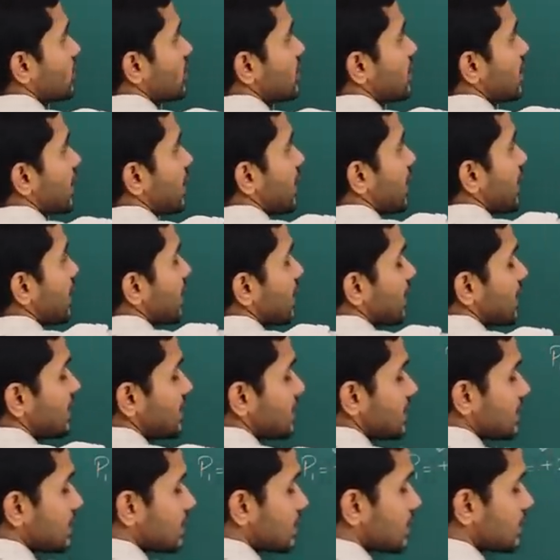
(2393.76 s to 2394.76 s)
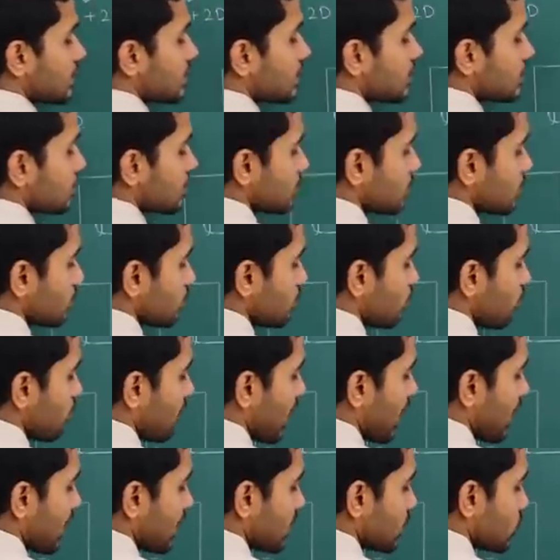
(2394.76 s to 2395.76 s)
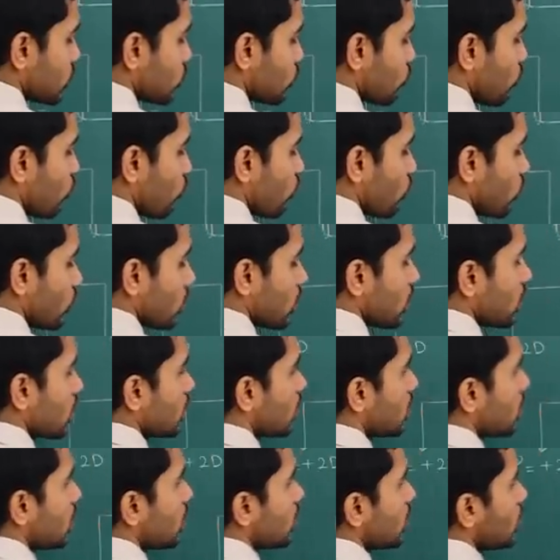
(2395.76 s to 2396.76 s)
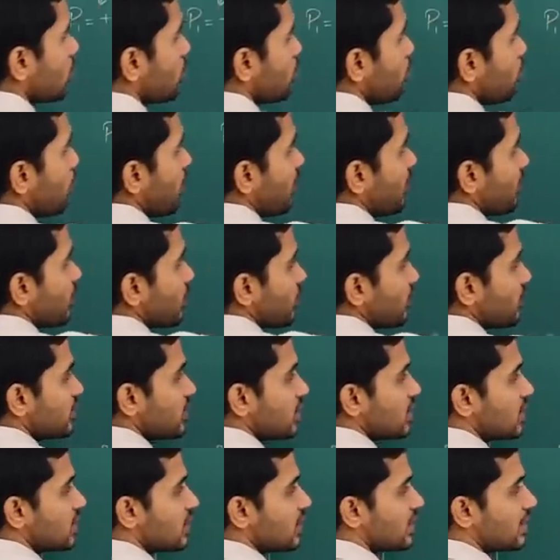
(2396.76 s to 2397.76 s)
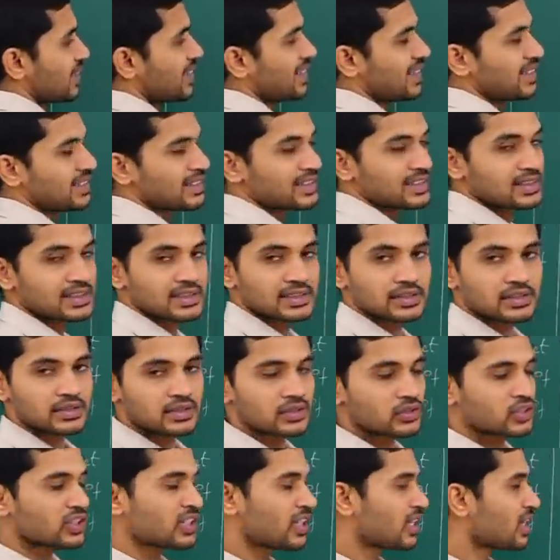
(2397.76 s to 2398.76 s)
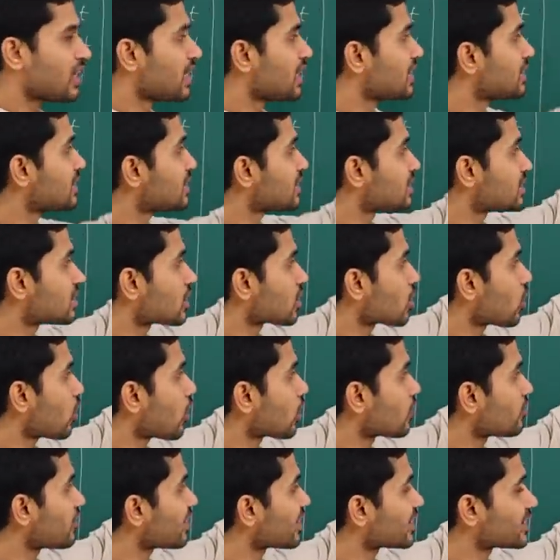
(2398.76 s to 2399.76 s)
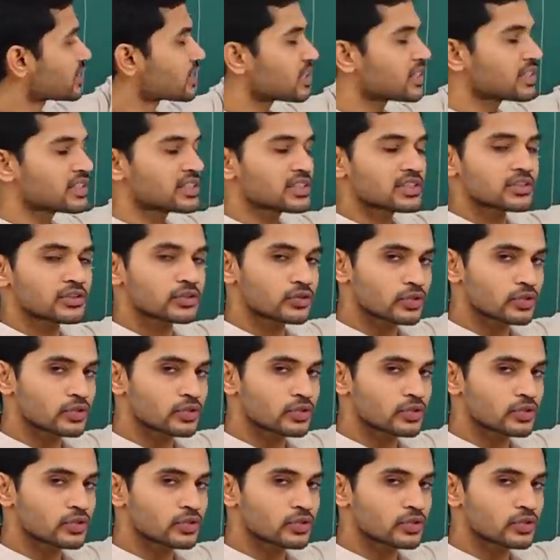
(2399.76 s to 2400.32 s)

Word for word: of the second lens minus 4, power of the third lens. So, third lens is a convex lens.